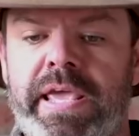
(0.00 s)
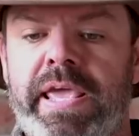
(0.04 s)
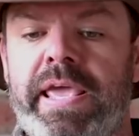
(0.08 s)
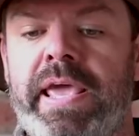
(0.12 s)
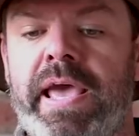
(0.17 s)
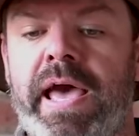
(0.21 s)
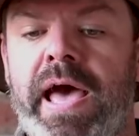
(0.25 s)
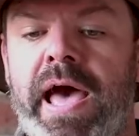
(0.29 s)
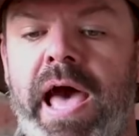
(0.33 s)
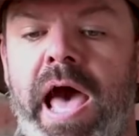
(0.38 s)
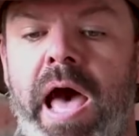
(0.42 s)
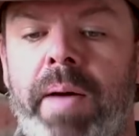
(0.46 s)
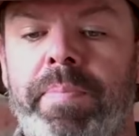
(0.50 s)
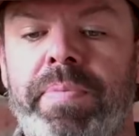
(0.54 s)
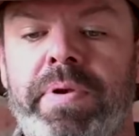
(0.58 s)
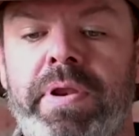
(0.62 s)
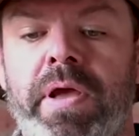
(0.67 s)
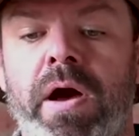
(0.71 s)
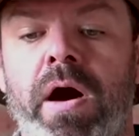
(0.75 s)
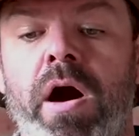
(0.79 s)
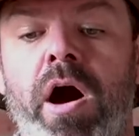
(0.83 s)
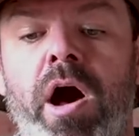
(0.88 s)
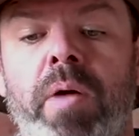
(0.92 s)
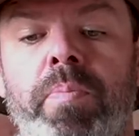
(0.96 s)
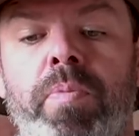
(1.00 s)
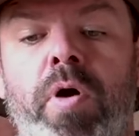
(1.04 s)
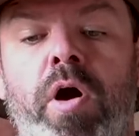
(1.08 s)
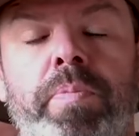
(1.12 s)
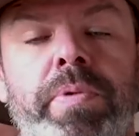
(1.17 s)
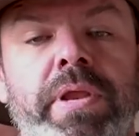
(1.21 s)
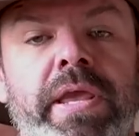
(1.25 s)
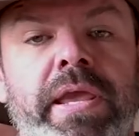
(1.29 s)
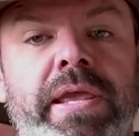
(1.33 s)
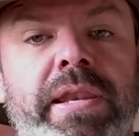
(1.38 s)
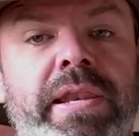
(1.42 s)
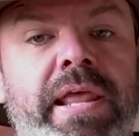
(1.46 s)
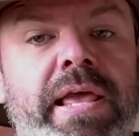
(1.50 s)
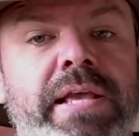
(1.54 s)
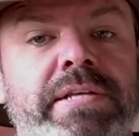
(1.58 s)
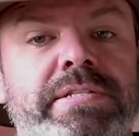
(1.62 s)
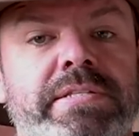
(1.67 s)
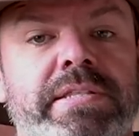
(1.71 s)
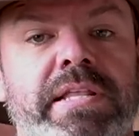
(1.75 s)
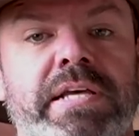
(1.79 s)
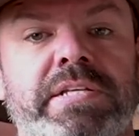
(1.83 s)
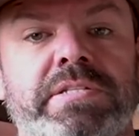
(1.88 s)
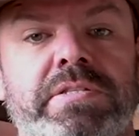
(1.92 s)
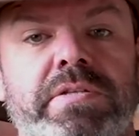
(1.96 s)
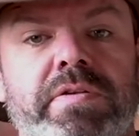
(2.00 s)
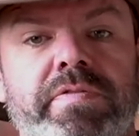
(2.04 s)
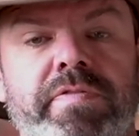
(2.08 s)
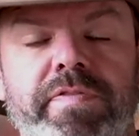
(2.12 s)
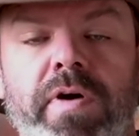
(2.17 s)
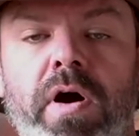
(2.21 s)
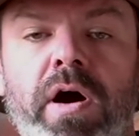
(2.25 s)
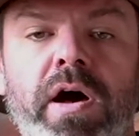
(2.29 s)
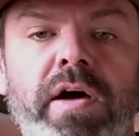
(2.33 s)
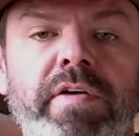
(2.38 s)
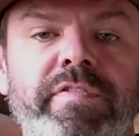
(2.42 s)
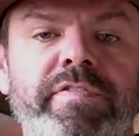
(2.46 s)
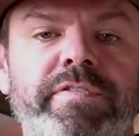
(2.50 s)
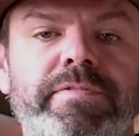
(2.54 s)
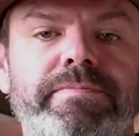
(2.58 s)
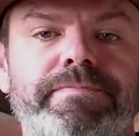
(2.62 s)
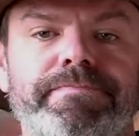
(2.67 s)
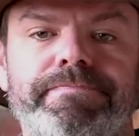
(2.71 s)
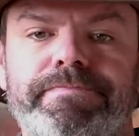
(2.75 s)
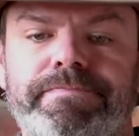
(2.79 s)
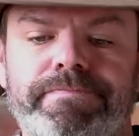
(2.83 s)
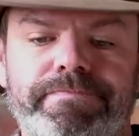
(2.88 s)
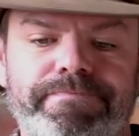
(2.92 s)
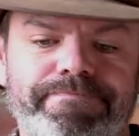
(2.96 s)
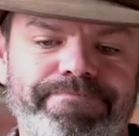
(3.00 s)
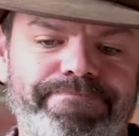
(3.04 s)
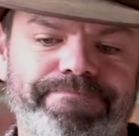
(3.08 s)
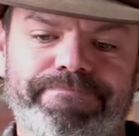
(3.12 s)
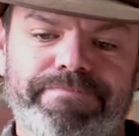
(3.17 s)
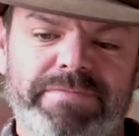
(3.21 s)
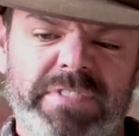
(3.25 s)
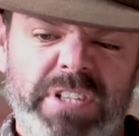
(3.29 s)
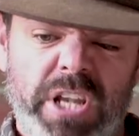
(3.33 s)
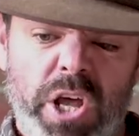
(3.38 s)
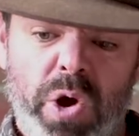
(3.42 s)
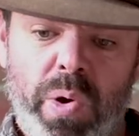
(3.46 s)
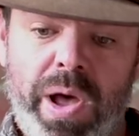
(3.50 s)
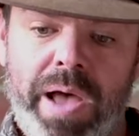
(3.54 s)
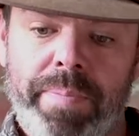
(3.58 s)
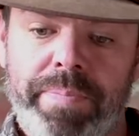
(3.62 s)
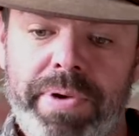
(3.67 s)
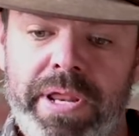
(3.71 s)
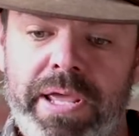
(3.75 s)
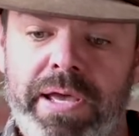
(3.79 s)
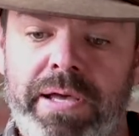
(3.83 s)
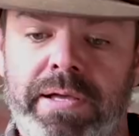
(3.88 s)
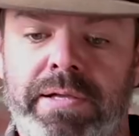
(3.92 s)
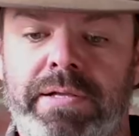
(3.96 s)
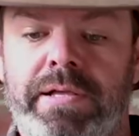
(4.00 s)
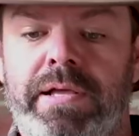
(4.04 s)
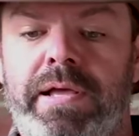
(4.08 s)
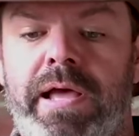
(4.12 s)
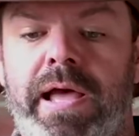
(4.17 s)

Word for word: here apnea hypopnea index less than 5, no apnea.